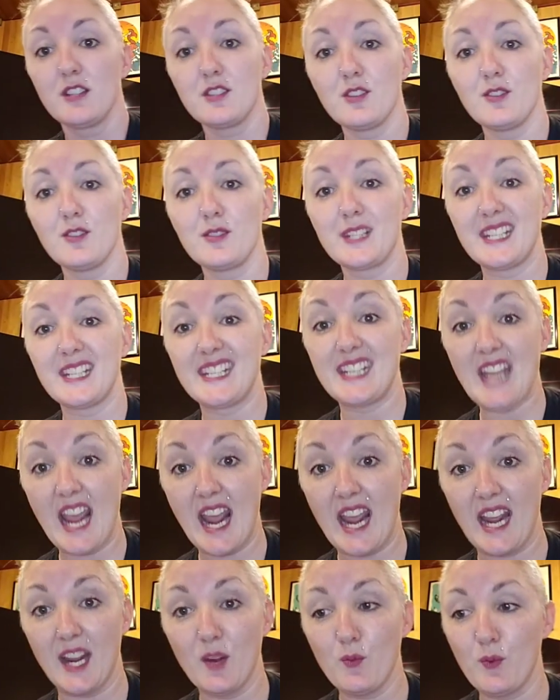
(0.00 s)
So
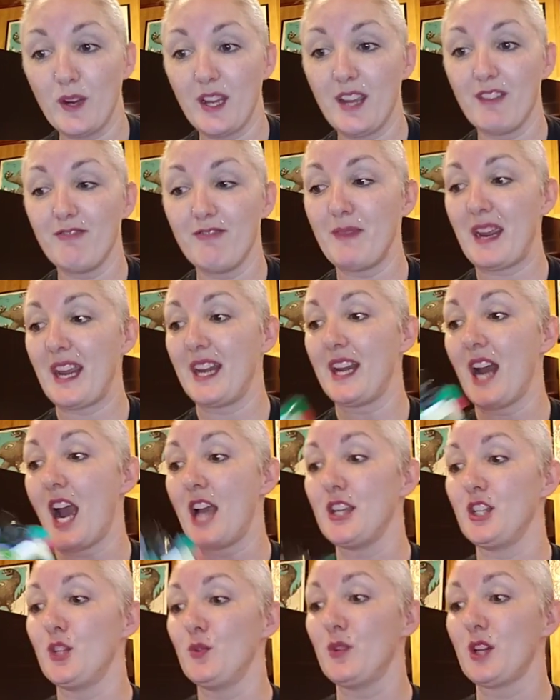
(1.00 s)
today we have made
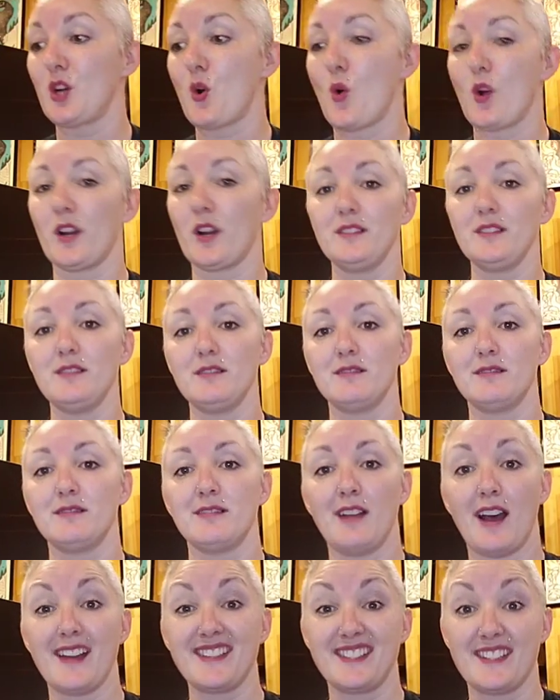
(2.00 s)
a unicorn,
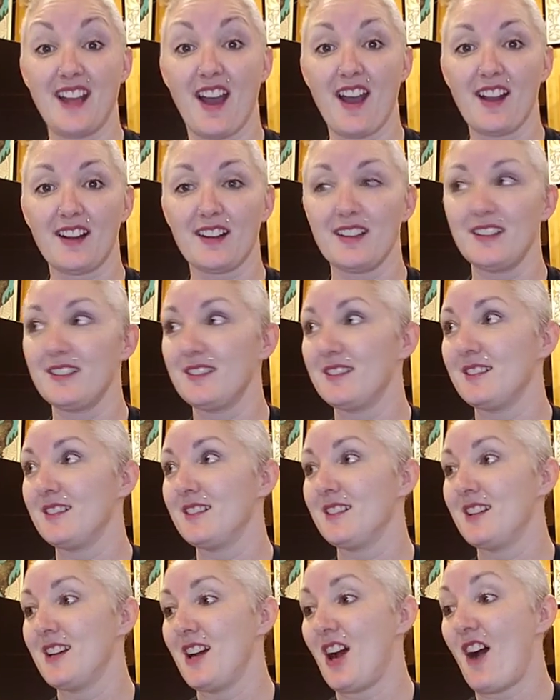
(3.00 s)
a duck,
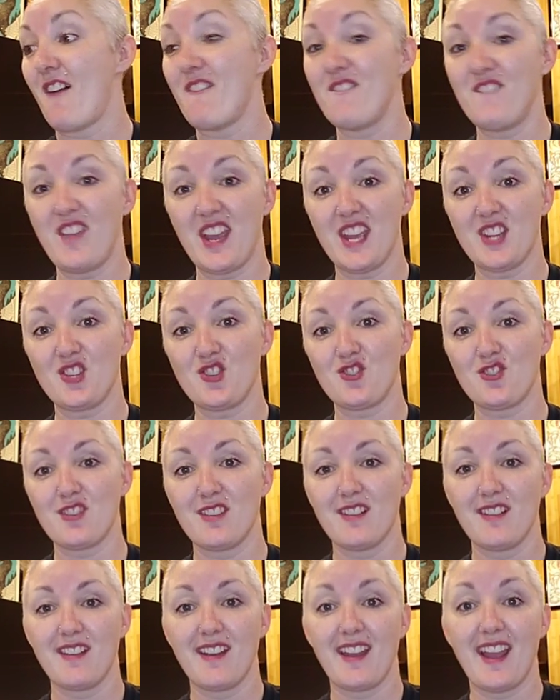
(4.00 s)
a
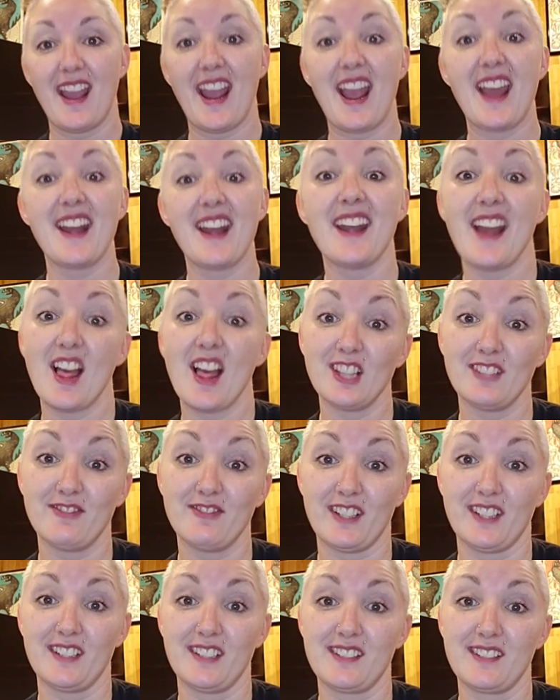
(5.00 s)
fish, and an
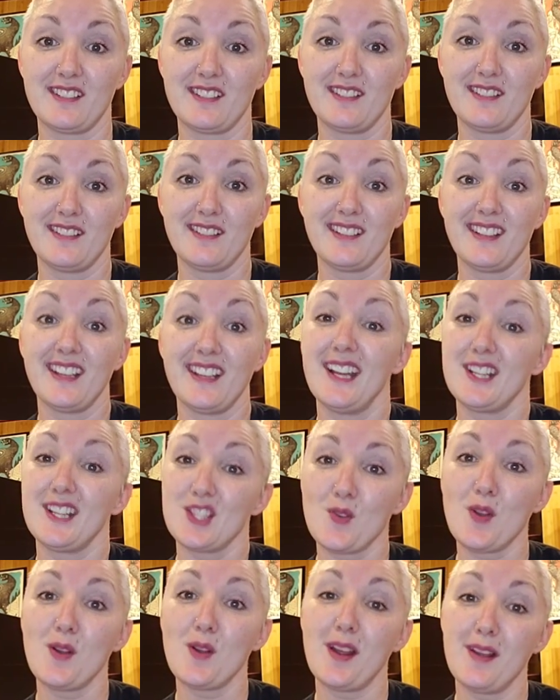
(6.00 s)
elephant.
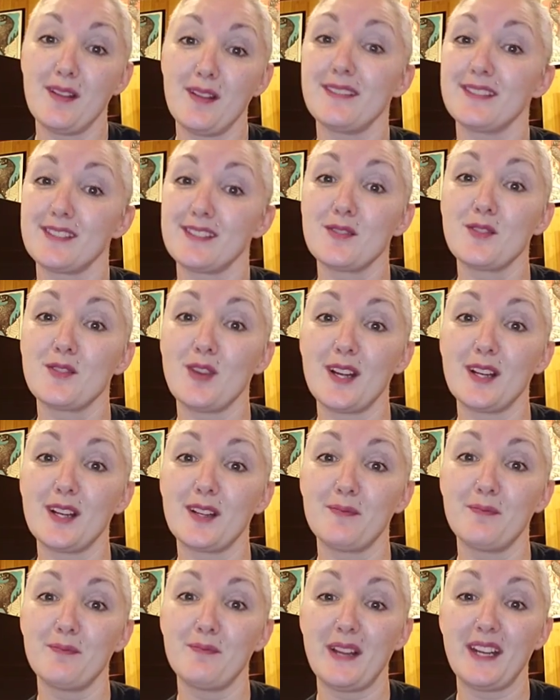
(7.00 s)
It's quite
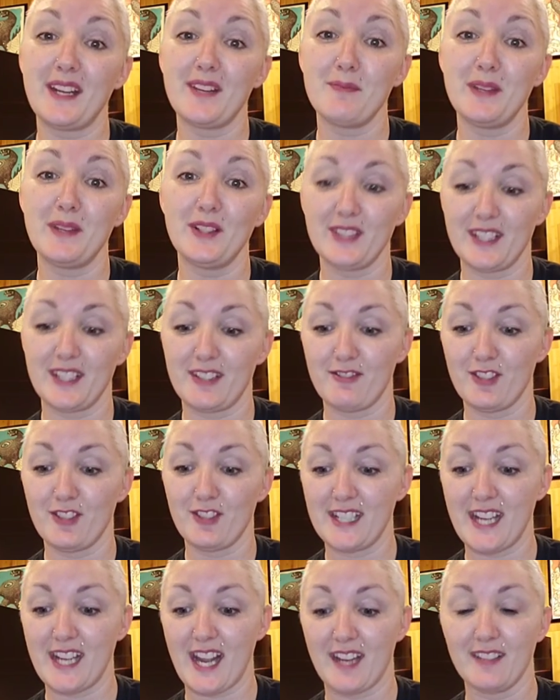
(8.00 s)
a bit of building
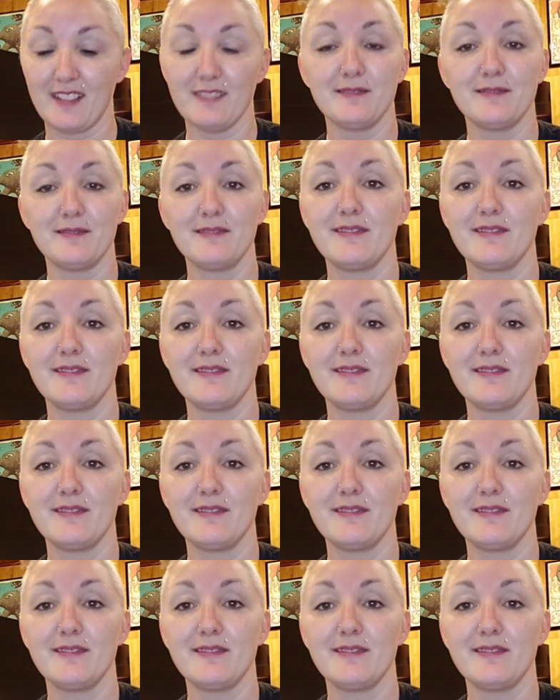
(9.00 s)
for a day.